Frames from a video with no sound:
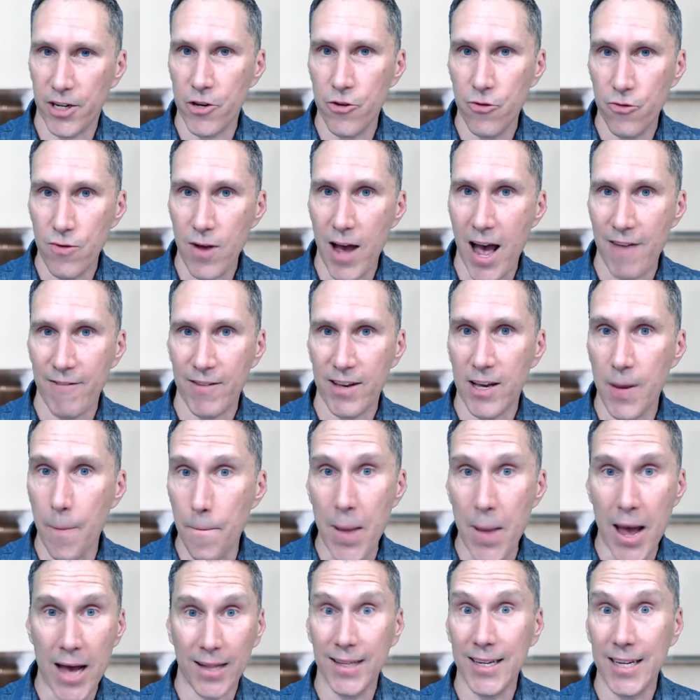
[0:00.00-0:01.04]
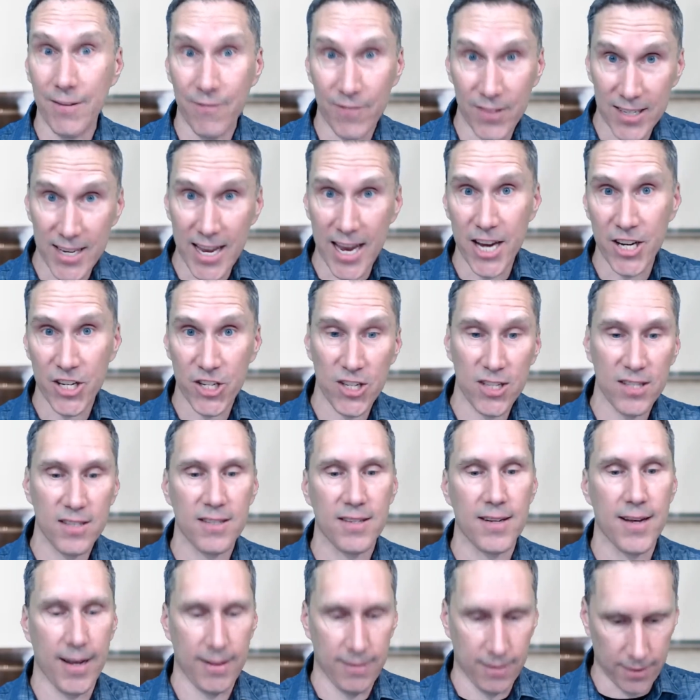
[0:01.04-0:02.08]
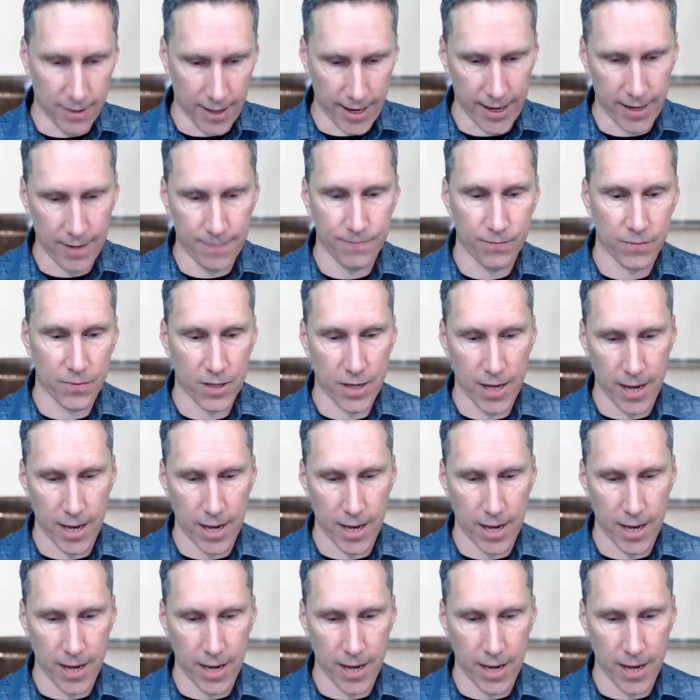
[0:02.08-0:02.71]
Are you having compelling invitations and the like?